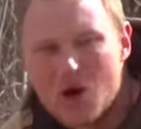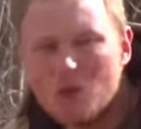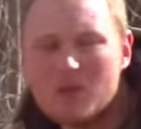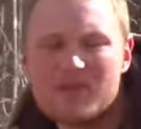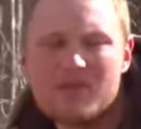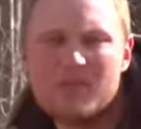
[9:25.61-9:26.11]

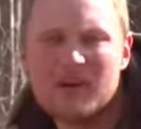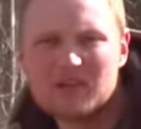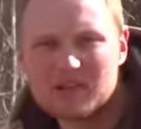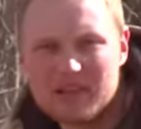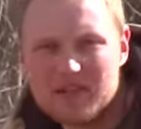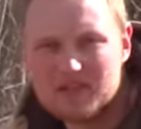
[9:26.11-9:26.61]
where the bigger
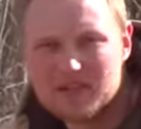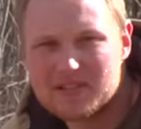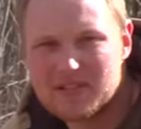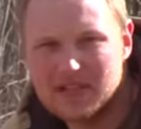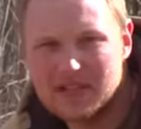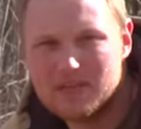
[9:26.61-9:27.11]
lift is
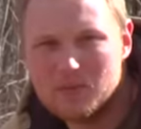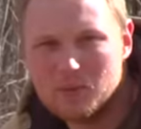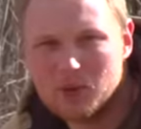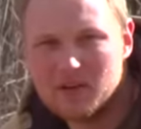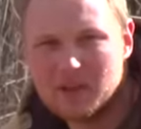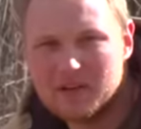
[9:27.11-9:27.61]
gonna give you
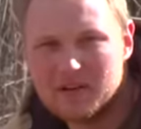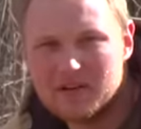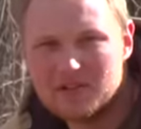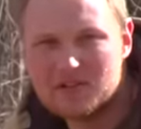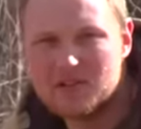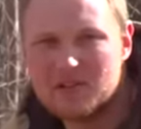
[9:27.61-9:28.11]
more
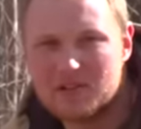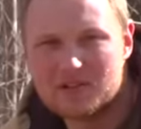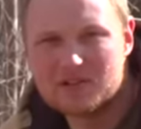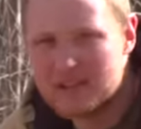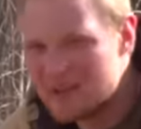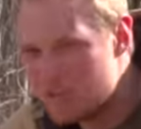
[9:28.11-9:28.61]
clearance to your
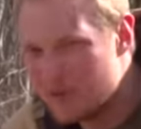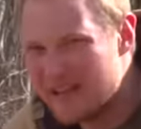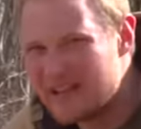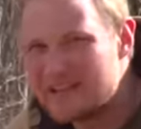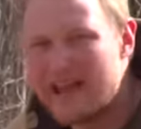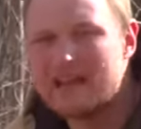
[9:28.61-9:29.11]
skid
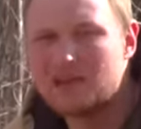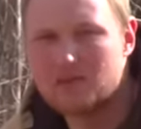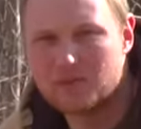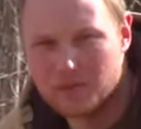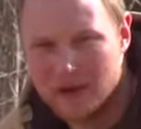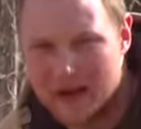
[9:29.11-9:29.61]
plates and your
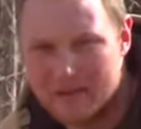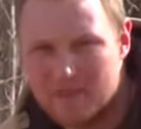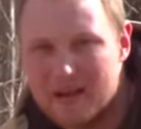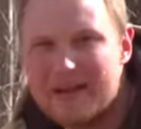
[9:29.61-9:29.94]
frame.